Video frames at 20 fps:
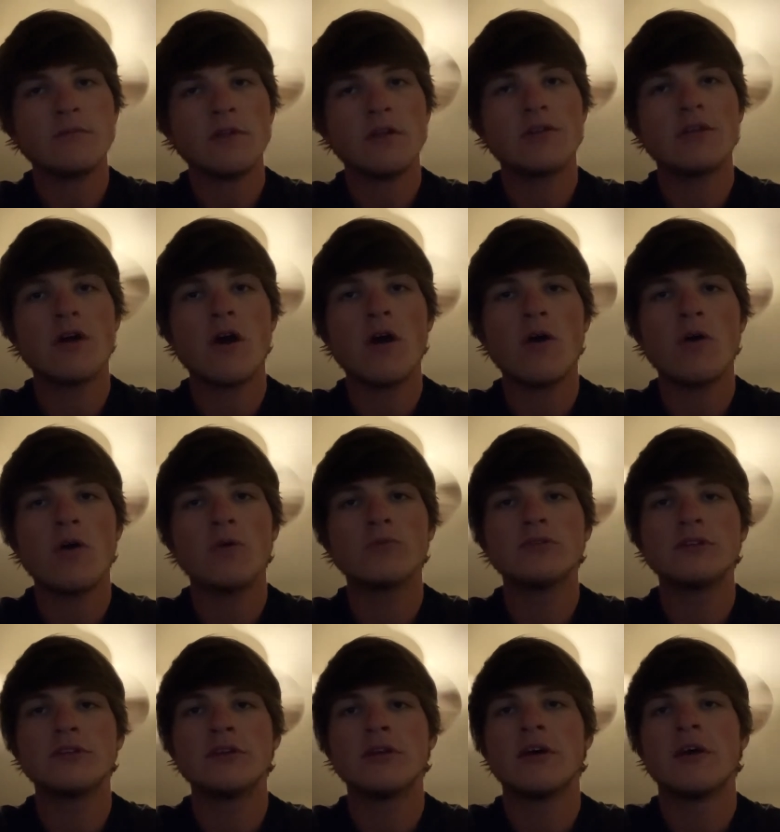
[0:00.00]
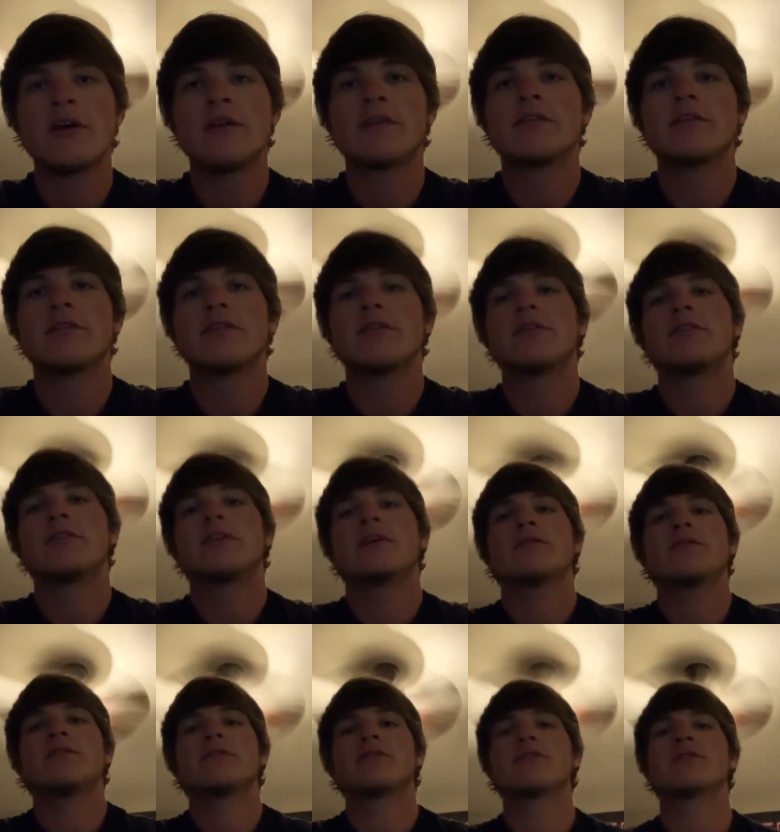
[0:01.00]
Not only though the
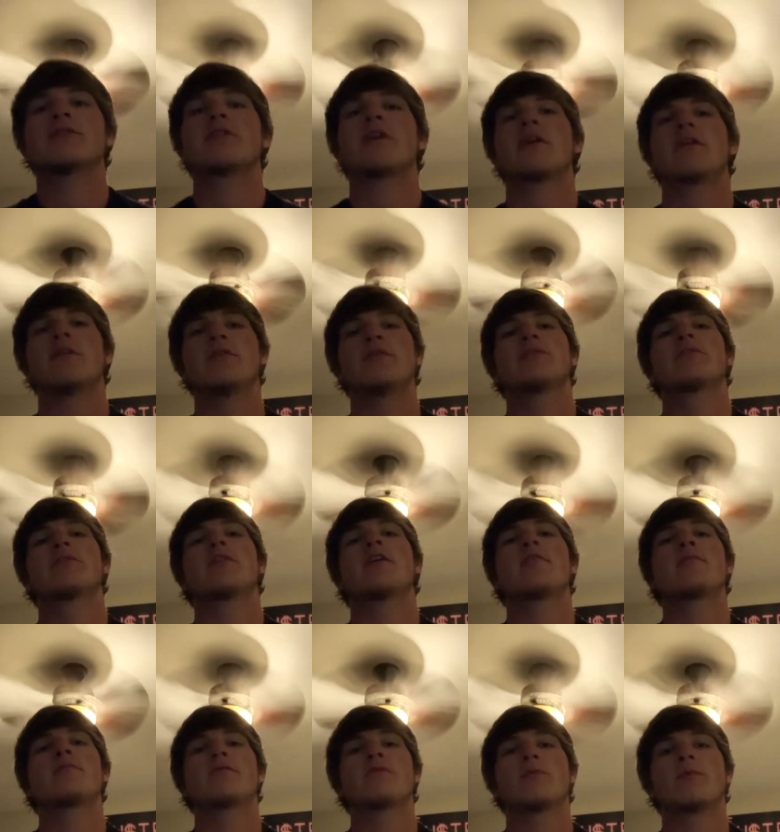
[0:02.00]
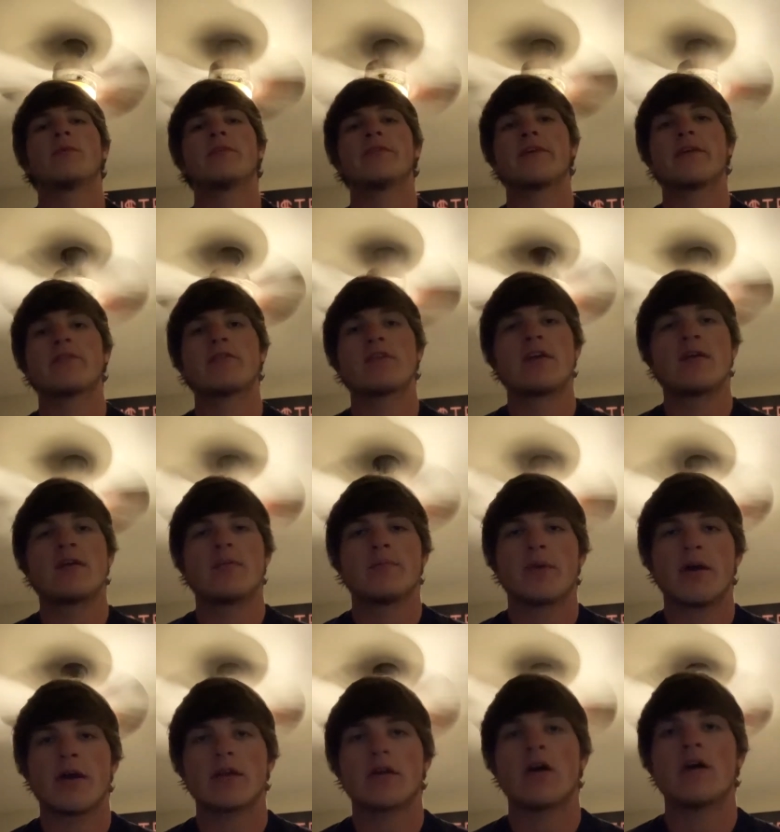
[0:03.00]
different styles of performance have an
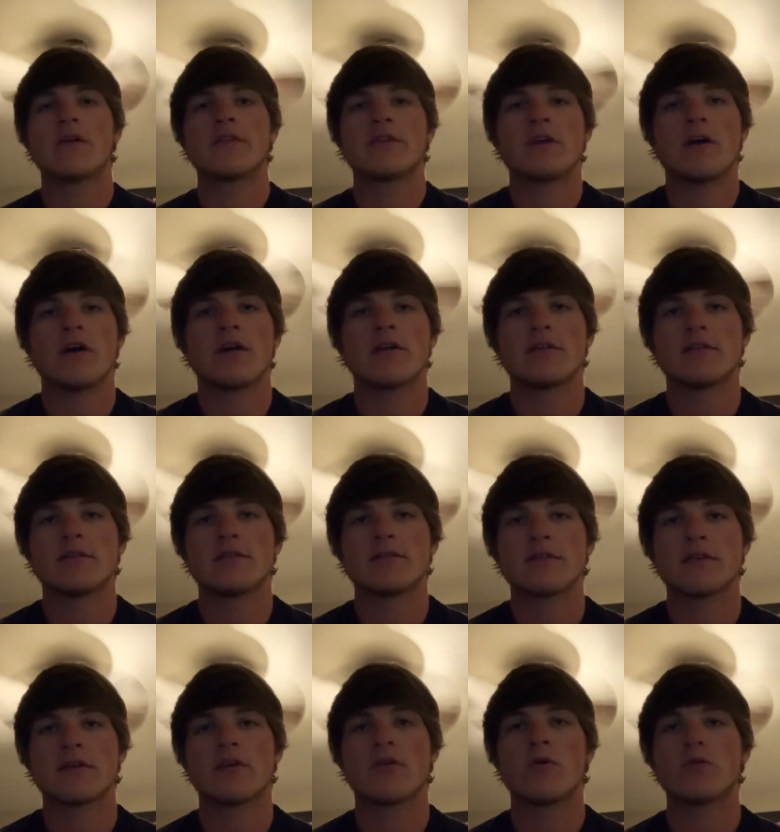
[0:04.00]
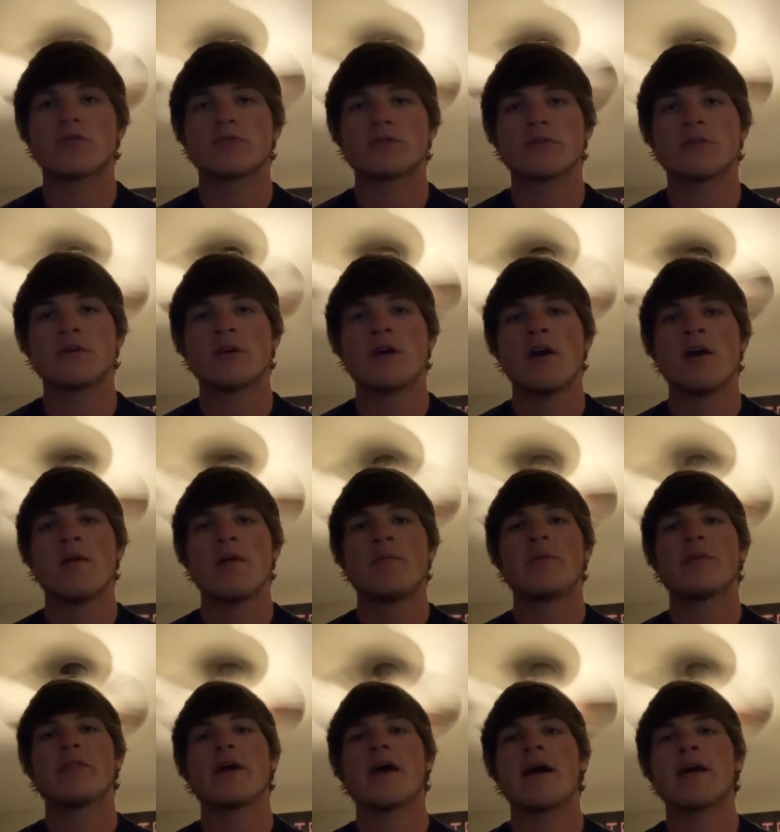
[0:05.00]
impact on the audience and culture,
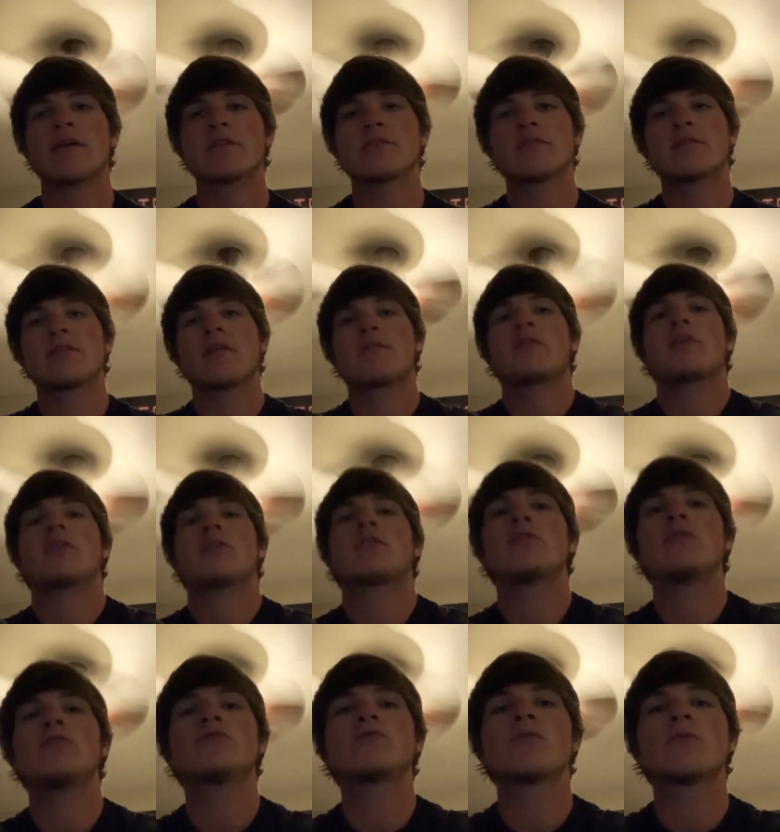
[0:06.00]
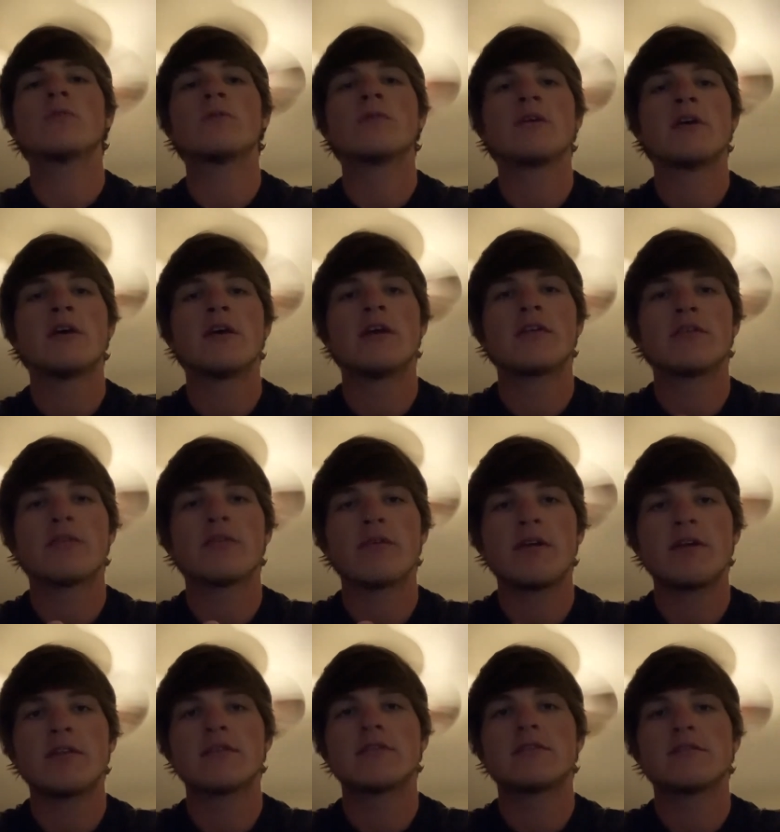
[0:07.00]
but the actors have a huge role in
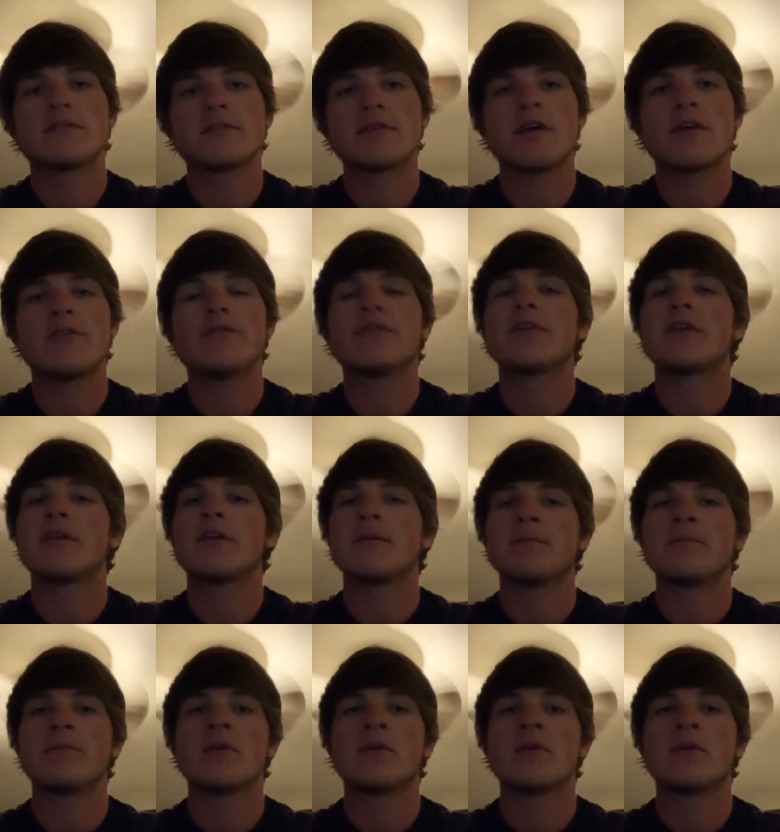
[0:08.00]
creating the desired theme.